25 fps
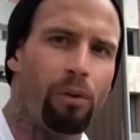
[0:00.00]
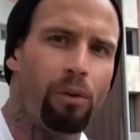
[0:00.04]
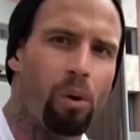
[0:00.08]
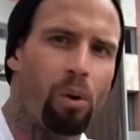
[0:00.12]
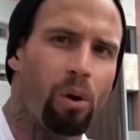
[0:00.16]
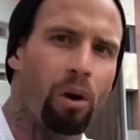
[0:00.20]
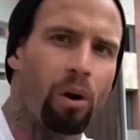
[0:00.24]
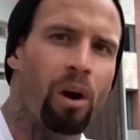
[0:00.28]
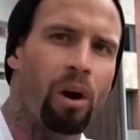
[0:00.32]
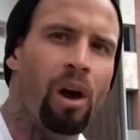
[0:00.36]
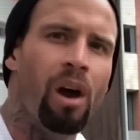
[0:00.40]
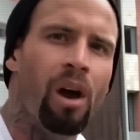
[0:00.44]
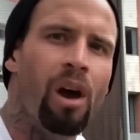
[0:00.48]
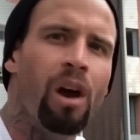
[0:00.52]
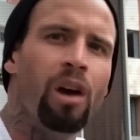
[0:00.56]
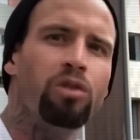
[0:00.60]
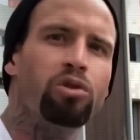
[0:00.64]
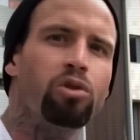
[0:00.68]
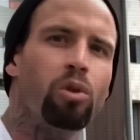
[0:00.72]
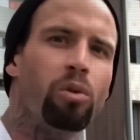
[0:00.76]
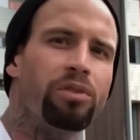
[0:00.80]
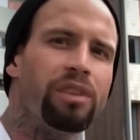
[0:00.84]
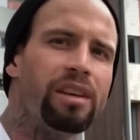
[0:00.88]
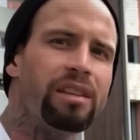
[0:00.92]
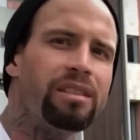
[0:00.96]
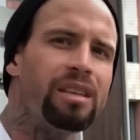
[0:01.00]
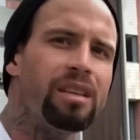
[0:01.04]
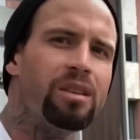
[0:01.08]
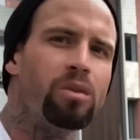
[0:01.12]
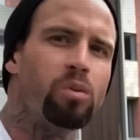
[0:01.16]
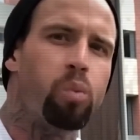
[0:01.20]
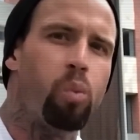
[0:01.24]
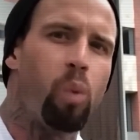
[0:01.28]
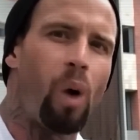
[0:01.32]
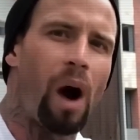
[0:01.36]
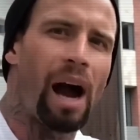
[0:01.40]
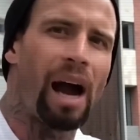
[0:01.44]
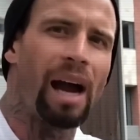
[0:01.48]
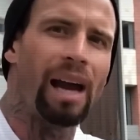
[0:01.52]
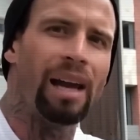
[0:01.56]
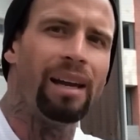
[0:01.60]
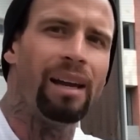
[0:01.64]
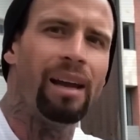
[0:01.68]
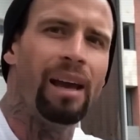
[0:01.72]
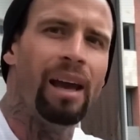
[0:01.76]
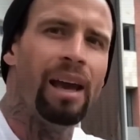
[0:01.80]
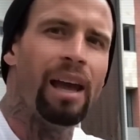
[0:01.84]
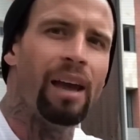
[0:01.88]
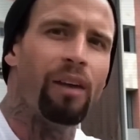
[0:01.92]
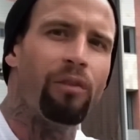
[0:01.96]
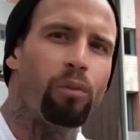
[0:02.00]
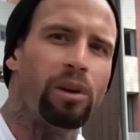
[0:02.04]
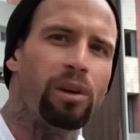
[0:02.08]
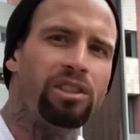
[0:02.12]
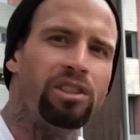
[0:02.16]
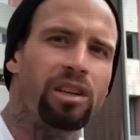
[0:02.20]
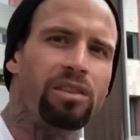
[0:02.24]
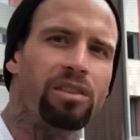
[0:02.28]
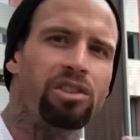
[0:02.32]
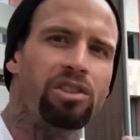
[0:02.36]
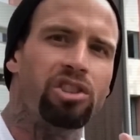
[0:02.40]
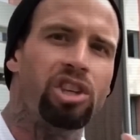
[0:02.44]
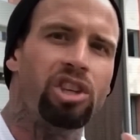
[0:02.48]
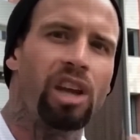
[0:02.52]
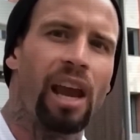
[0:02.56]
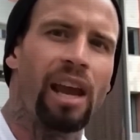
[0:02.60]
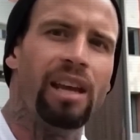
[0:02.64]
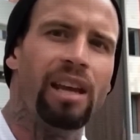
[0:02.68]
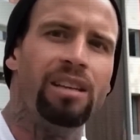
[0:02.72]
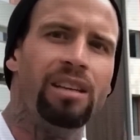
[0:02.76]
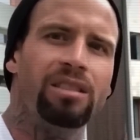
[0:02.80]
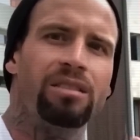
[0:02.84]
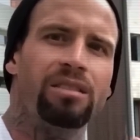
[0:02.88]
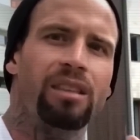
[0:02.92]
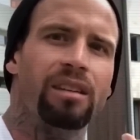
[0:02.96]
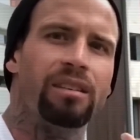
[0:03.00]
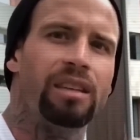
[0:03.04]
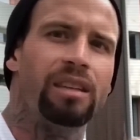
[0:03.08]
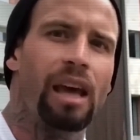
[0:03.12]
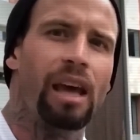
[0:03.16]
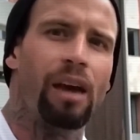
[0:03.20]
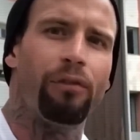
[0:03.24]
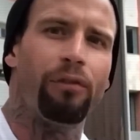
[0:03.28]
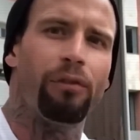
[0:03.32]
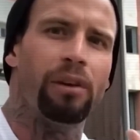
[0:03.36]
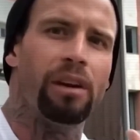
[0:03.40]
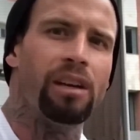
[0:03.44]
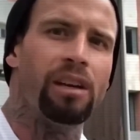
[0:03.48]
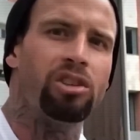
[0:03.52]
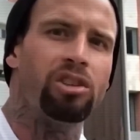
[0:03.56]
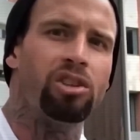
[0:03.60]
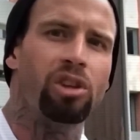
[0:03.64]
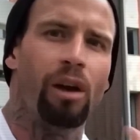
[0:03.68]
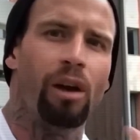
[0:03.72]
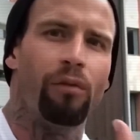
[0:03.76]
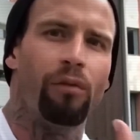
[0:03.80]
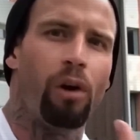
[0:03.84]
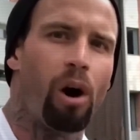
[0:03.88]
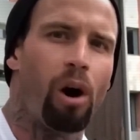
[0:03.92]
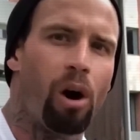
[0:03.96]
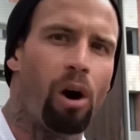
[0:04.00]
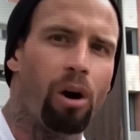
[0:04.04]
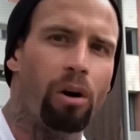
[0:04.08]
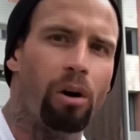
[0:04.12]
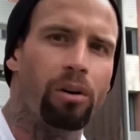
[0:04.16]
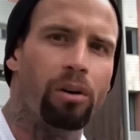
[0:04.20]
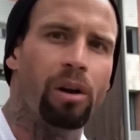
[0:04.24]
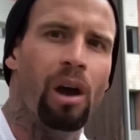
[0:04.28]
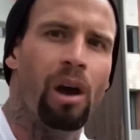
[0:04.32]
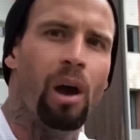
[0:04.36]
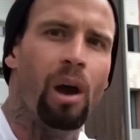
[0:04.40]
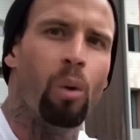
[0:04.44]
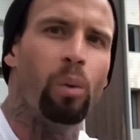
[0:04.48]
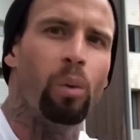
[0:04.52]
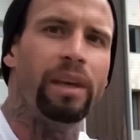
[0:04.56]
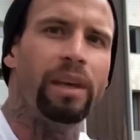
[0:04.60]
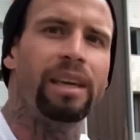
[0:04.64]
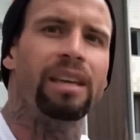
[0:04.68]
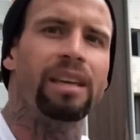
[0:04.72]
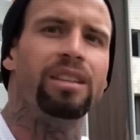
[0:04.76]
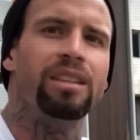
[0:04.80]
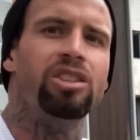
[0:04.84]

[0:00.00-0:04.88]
became a funnel to sell his self-help programs, especially to young men